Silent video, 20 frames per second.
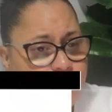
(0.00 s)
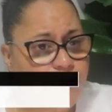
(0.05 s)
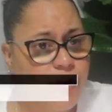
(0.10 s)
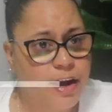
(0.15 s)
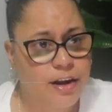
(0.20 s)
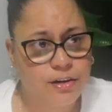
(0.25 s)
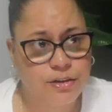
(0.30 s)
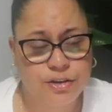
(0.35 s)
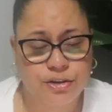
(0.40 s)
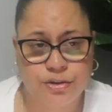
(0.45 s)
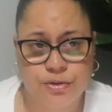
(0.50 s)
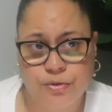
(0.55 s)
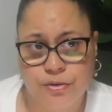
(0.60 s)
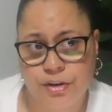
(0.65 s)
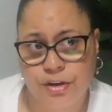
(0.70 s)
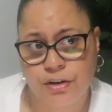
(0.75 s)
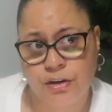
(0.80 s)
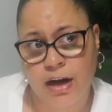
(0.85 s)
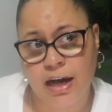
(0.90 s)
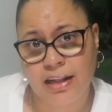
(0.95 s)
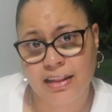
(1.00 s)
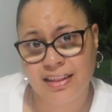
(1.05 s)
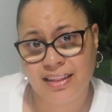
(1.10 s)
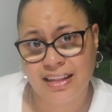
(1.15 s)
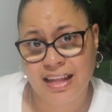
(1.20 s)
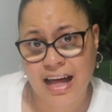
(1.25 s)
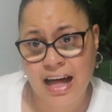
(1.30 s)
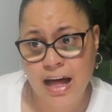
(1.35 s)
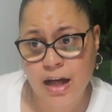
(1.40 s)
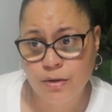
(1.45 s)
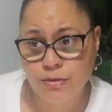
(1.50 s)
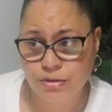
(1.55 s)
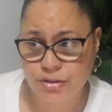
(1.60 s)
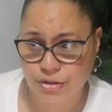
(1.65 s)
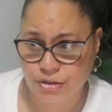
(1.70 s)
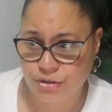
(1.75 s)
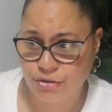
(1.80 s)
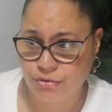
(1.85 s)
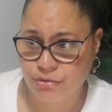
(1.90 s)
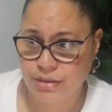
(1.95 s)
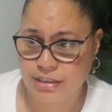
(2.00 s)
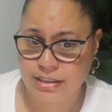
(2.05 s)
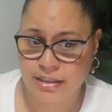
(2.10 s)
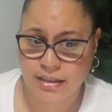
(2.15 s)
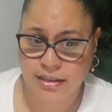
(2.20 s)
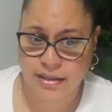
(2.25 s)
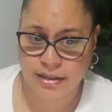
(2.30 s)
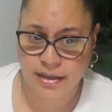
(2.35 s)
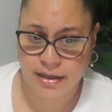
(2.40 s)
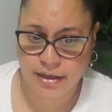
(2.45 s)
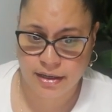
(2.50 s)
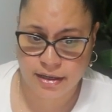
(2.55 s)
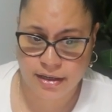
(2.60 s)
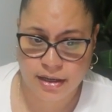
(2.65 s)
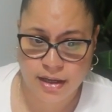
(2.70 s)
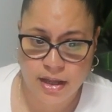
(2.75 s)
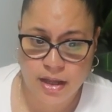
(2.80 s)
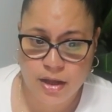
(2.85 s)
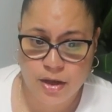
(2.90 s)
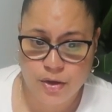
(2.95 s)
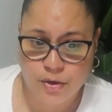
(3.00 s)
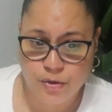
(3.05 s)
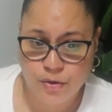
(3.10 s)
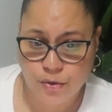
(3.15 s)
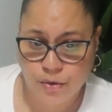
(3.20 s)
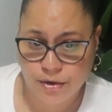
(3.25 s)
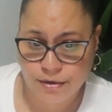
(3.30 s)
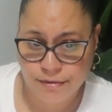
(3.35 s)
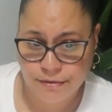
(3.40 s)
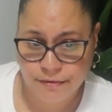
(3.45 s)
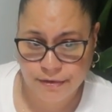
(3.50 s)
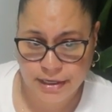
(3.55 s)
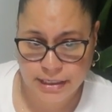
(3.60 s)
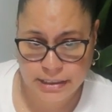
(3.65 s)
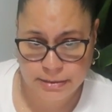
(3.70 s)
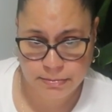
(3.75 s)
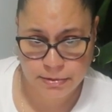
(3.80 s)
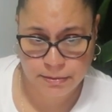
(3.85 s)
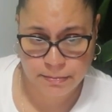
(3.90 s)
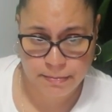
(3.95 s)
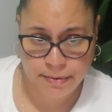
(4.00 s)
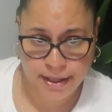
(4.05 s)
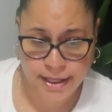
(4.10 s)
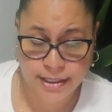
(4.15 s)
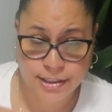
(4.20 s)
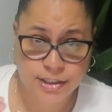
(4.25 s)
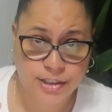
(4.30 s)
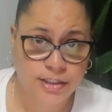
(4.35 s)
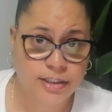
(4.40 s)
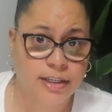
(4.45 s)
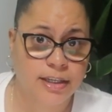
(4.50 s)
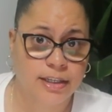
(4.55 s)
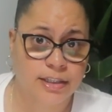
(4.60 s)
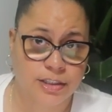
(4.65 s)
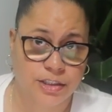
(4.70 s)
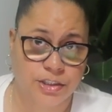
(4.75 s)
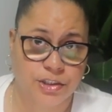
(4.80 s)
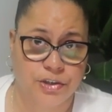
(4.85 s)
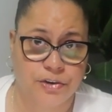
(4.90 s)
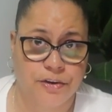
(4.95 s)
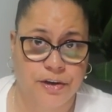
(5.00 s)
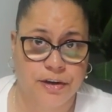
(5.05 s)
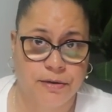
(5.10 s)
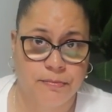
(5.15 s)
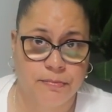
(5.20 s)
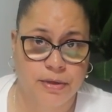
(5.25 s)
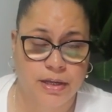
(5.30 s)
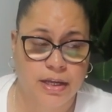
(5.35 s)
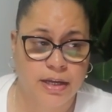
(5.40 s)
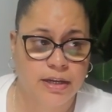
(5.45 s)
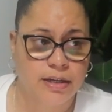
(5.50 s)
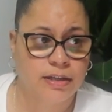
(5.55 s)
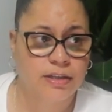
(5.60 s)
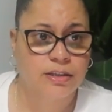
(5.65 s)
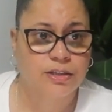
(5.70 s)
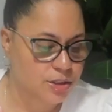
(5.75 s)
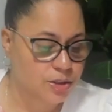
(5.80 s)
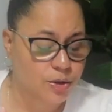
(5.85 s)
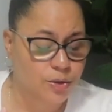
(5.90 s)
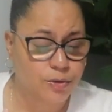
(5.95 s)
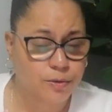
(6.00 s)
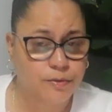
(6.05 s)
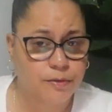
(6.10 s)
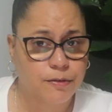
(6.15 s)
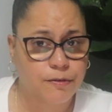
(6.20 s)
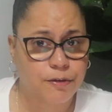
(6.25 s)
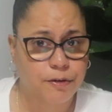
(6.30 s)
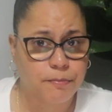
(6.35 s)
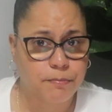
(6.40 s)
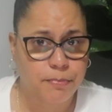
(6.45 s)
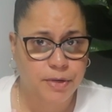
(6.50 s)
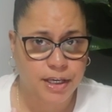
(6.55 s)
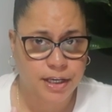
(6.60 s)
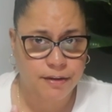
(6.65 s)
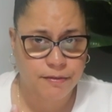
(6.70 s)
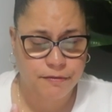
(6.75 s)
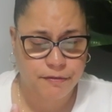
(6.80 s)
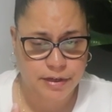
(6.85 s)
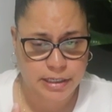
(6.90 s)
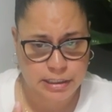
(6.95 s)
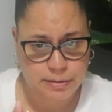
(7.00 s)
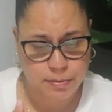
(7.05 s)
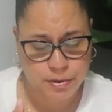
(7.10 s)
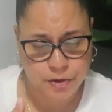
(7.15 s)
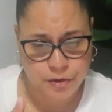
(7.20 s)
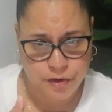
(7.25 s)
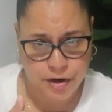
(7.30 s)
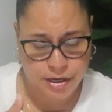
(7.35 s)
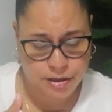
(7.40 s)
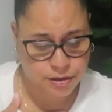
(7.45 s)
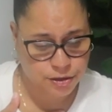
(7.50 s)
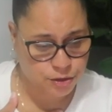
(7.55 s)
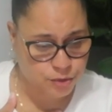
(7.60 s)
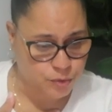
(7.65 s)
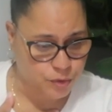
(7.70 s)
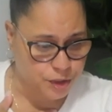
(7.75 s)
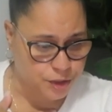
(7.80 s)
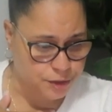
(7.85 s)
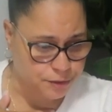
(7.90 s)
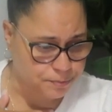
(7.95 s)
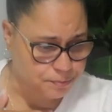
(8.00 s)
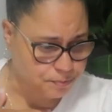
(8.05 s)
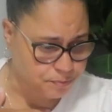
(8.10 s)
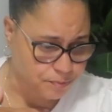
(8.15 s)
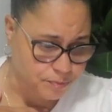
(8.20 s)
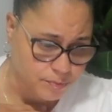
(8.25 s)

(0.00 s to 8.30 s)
Creator Studio allows you to link your Facebook page to Instagram. So for me, Facebook Creator Studio